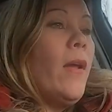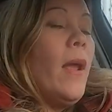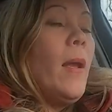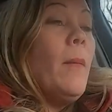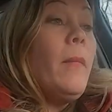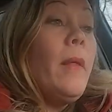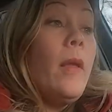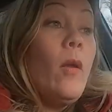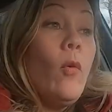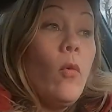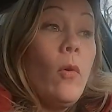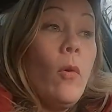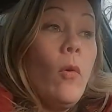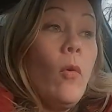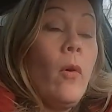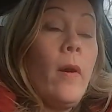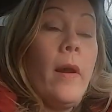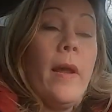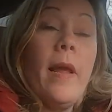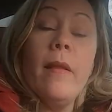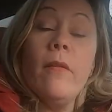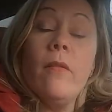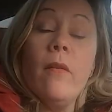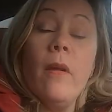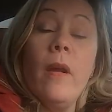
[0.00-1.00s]

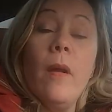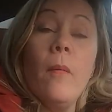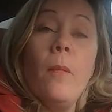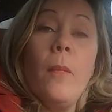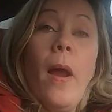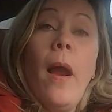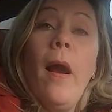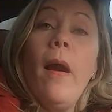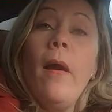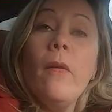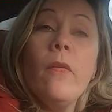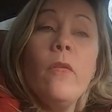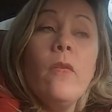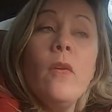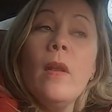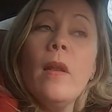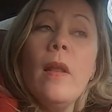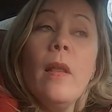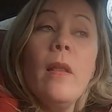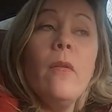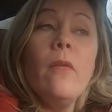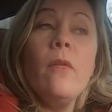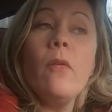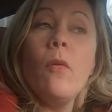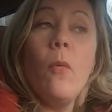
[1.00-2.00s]
family-oriented comparison,
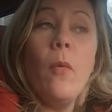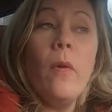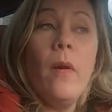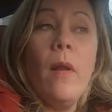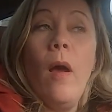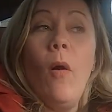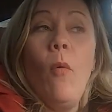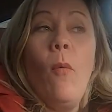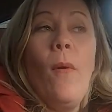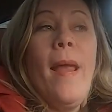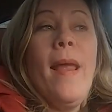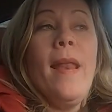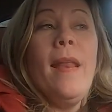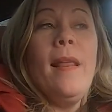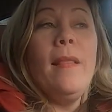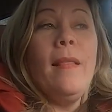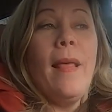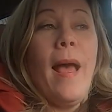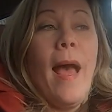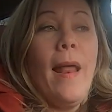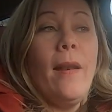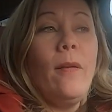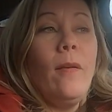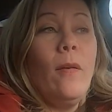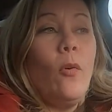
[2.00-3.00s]
and so we're not weighting
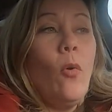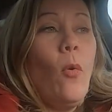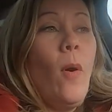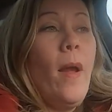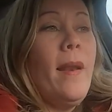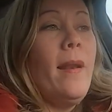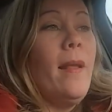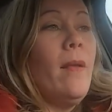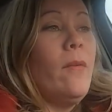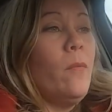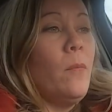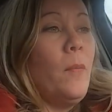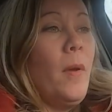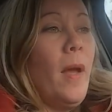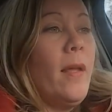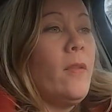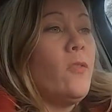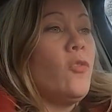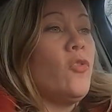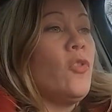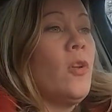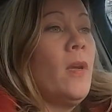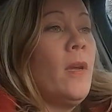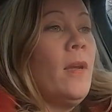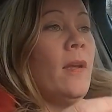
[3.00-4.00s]
that quite as
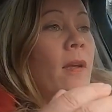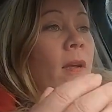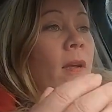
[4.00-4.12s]
much